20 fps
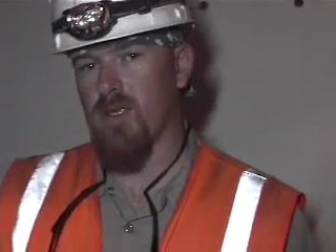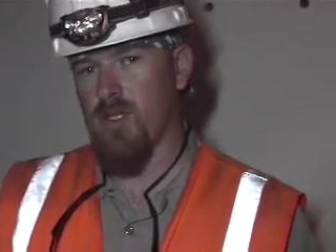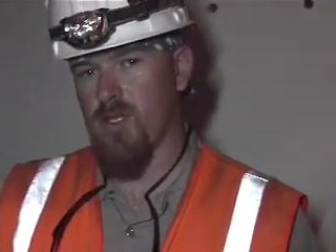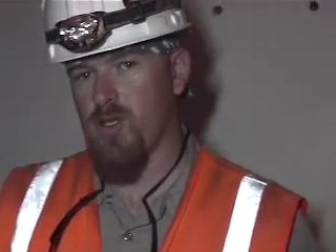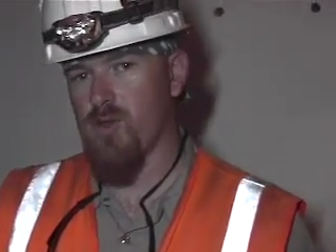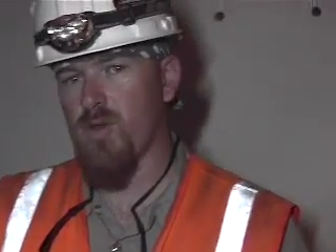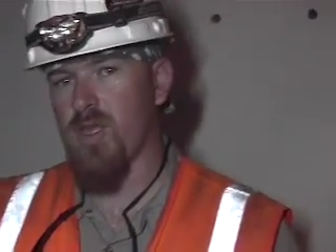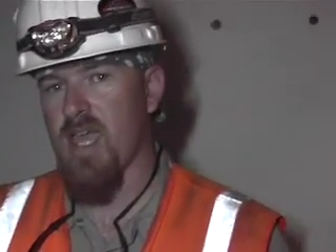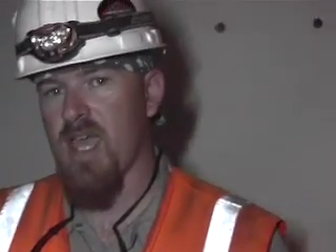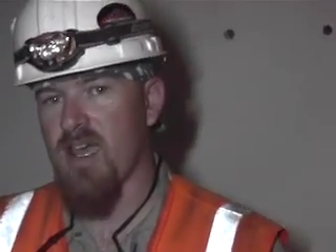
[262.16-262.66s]

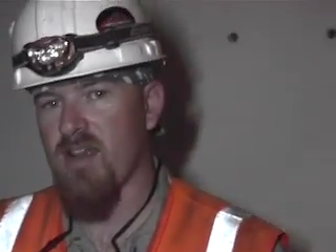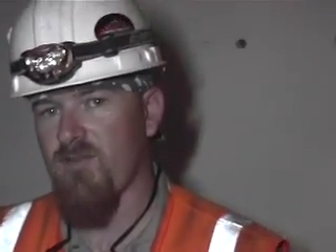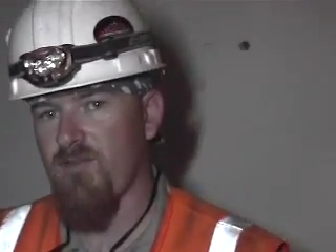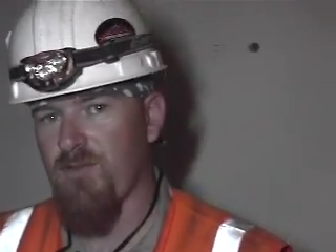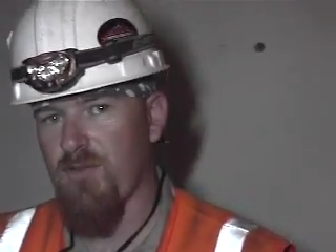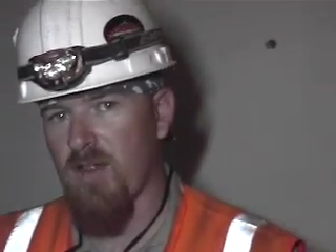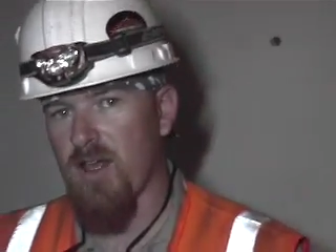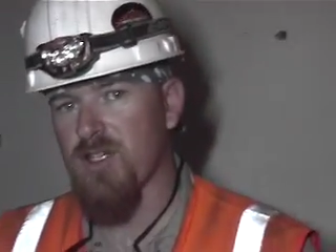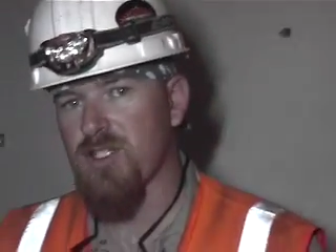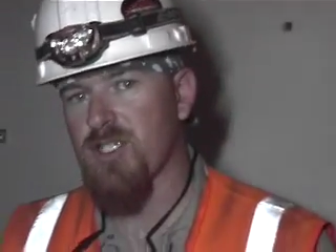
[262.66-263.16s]
You can
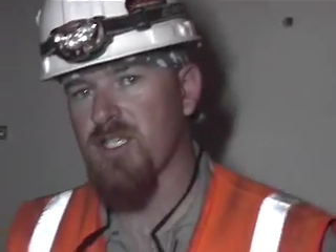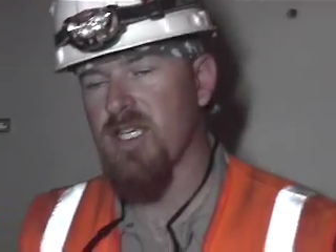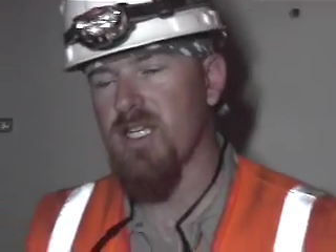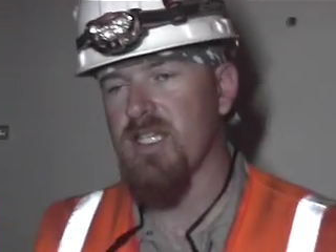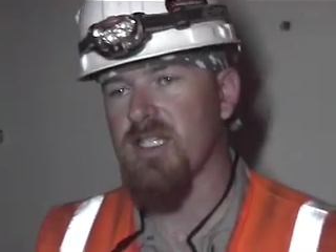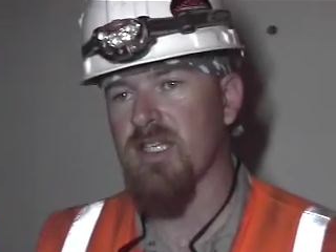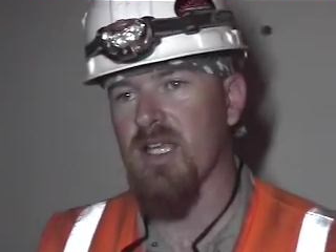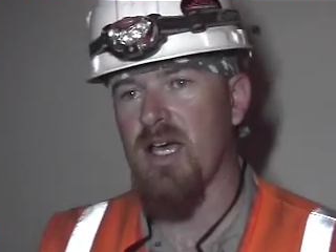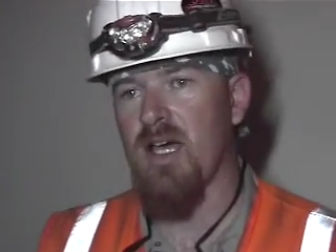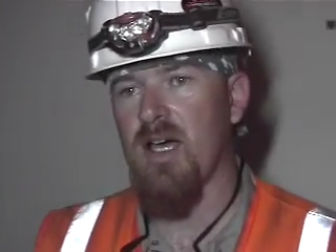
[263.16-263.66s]
flush
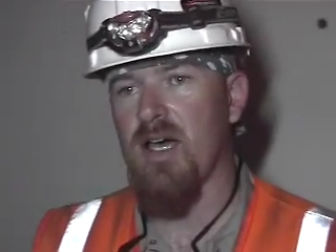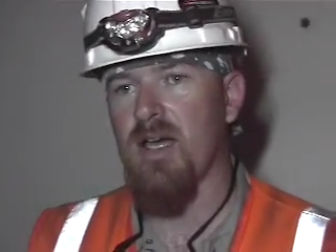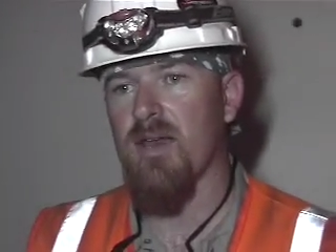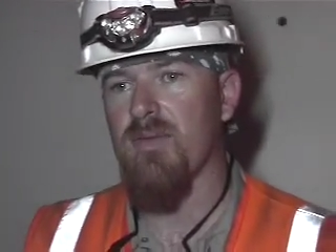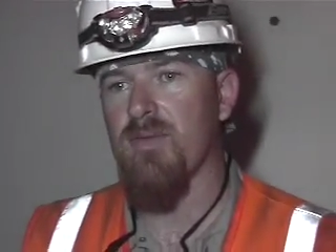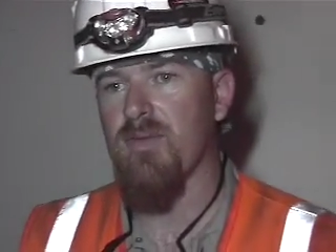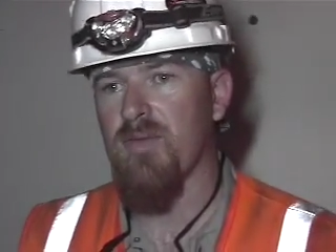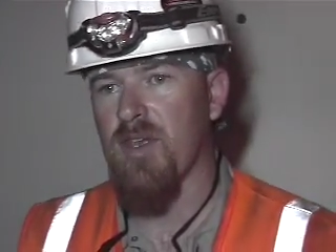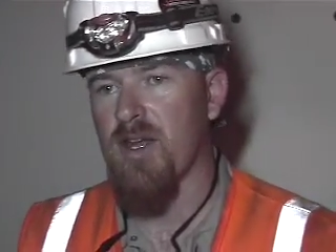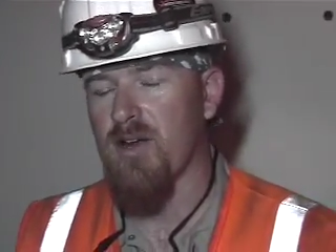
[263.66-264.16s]
these.
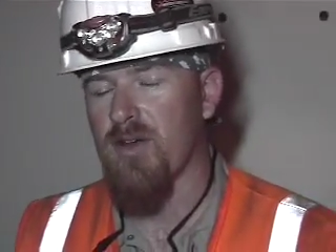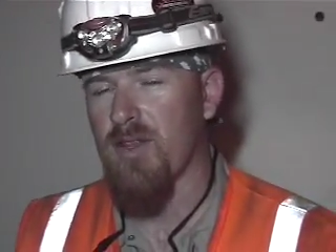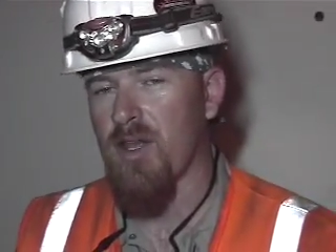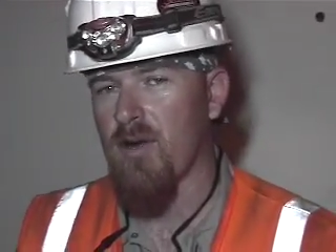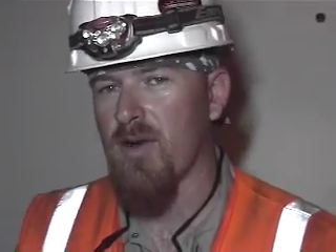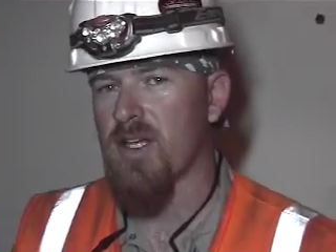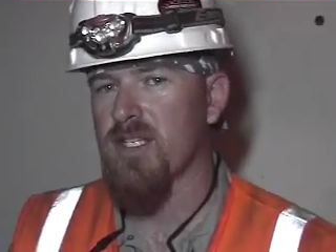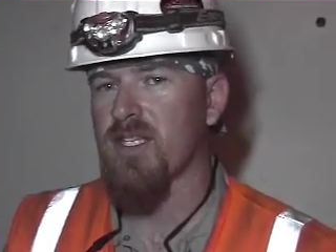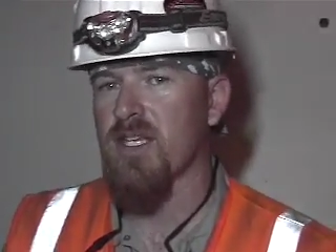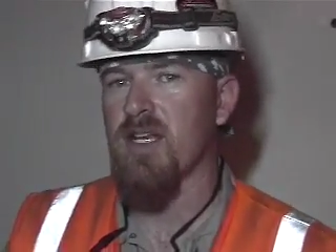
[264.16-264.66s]

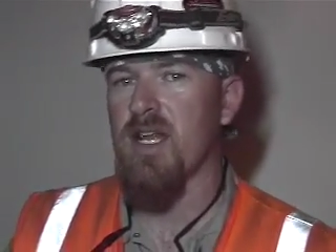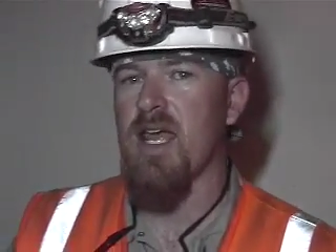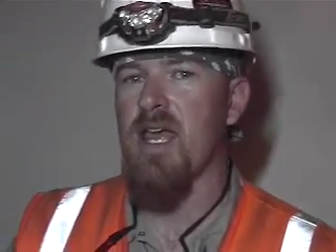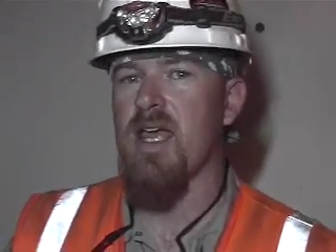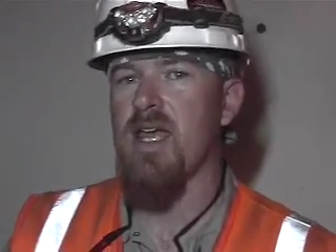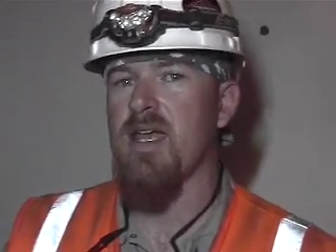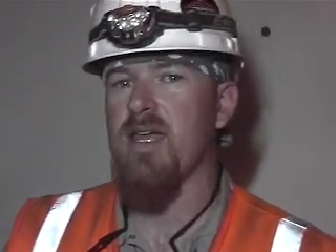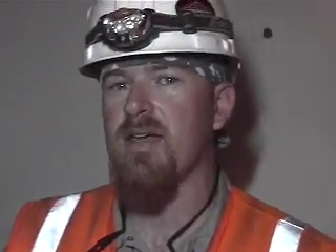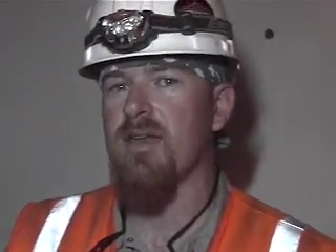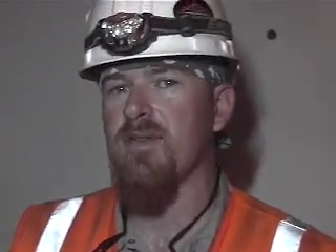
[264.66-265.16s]
There isn't
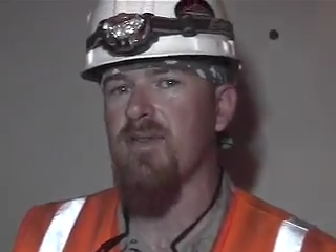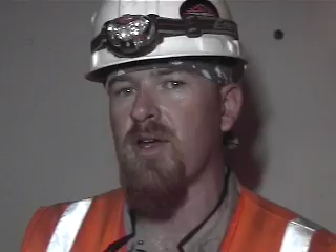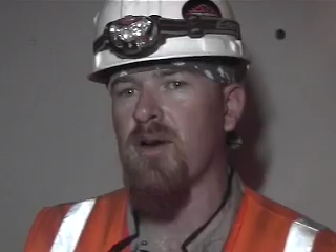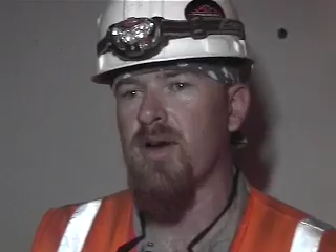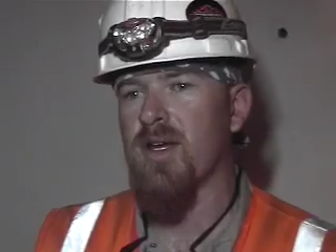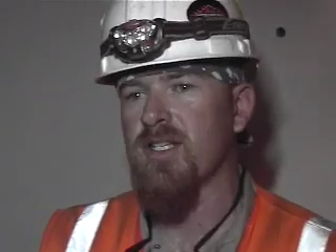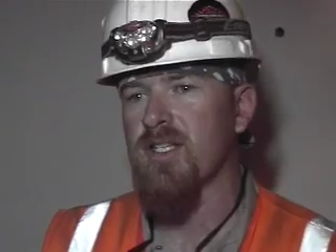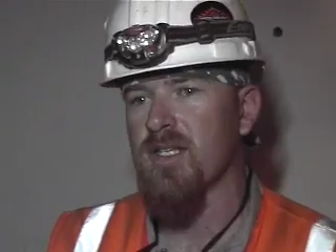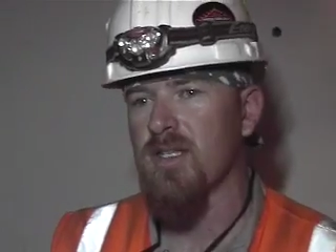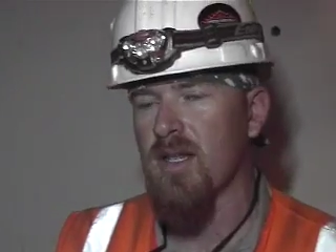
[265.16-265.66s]

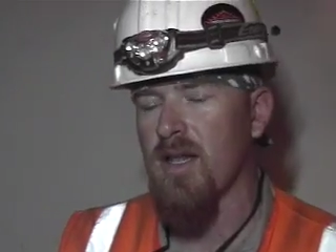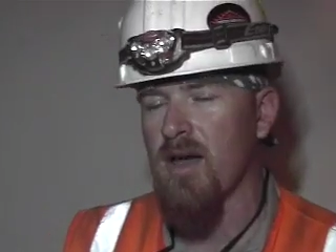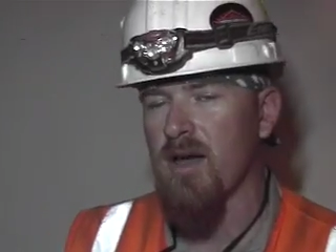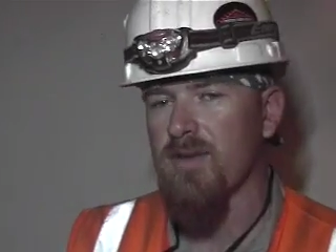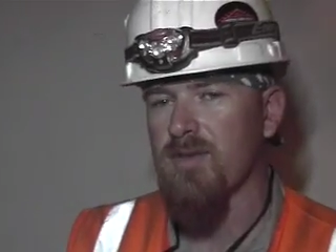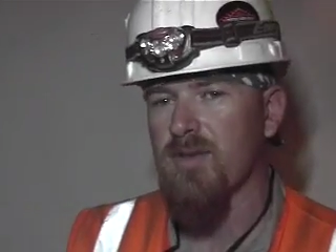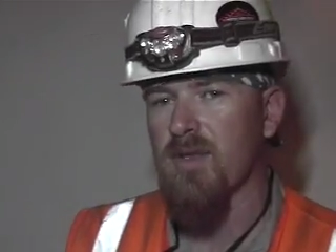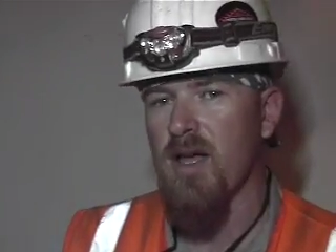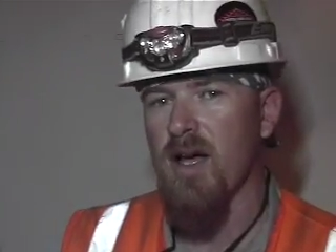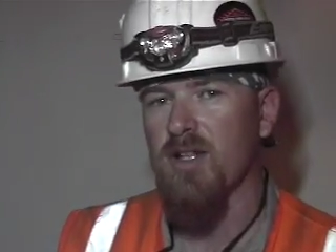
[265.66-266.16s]

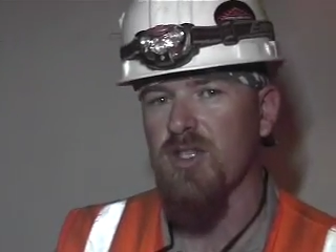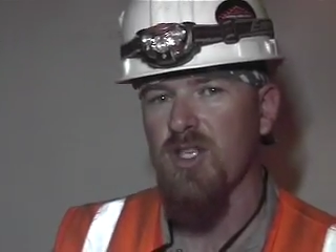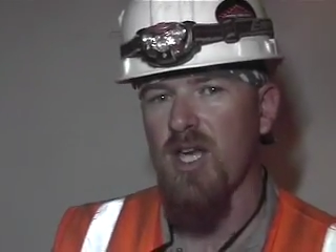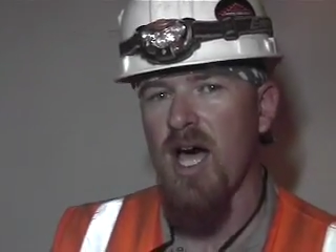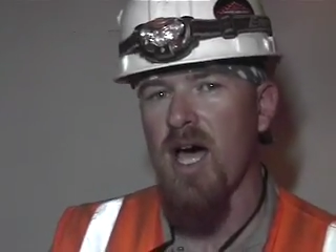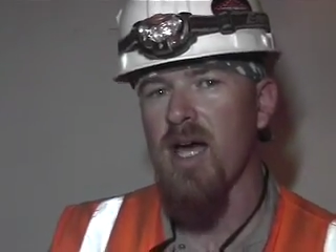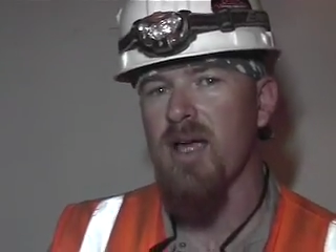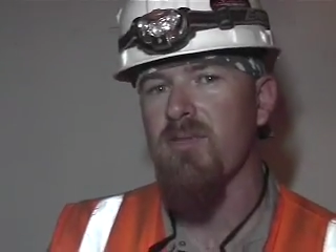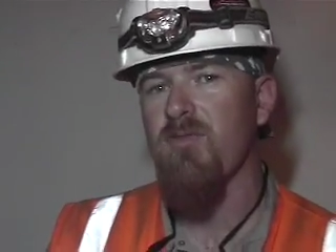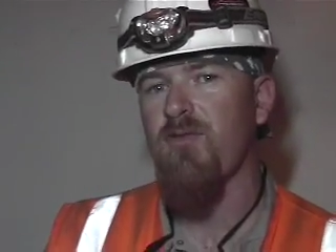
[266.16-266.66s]
a
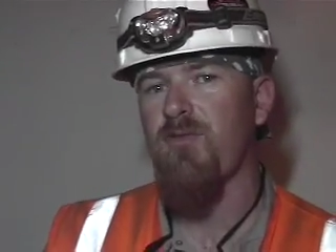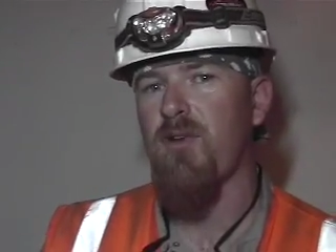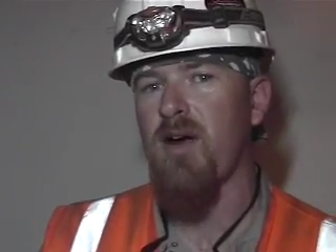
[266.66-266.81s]
time